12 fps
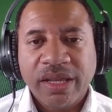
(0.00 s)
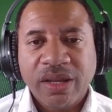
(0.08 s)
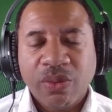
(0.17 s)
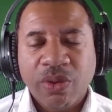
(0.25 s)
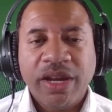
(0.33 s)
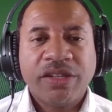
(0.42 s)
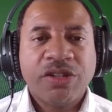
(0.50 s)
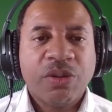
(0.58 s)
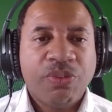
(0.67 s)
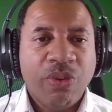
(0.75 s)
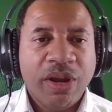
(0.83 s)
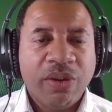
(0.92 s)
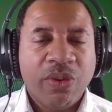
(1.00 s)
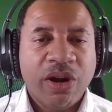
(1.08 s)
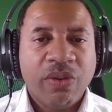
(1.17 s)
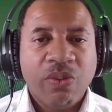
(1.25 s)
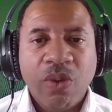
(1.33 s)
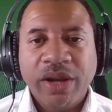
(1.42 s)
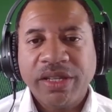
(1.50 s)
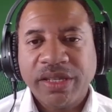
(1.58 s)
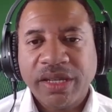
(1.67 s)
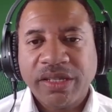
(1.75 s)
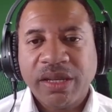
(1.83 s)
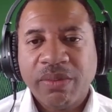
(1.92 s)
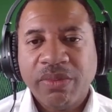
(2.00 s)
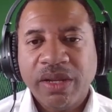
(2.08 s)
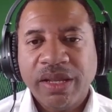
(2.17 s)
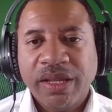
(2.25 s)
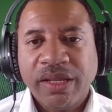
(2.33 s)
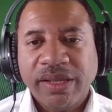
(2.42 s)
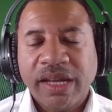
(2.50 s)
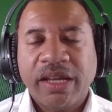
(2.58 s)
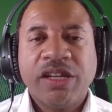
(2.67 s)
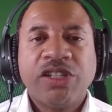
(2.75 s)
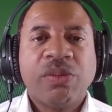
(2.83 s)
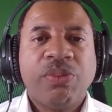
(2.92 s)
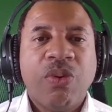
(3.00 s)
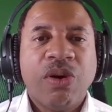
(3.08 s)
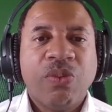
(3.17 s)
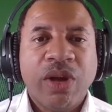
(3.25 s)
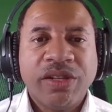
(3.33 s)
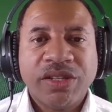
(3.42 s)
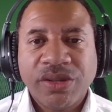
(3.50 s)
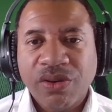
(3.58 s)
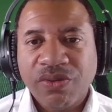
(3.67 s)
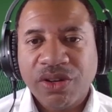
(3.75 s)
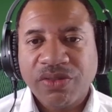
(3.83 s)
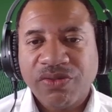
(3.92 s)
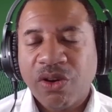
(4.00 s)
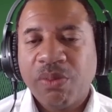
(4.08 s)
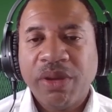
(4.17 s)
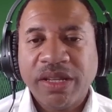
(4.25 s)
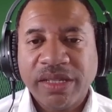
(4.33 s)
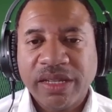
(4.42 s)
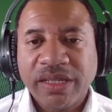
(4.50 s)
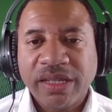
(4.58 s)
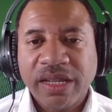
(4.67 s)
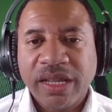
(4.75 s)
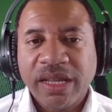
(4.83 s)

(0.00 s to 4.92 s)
where you get to the point where one system that could support one service for a business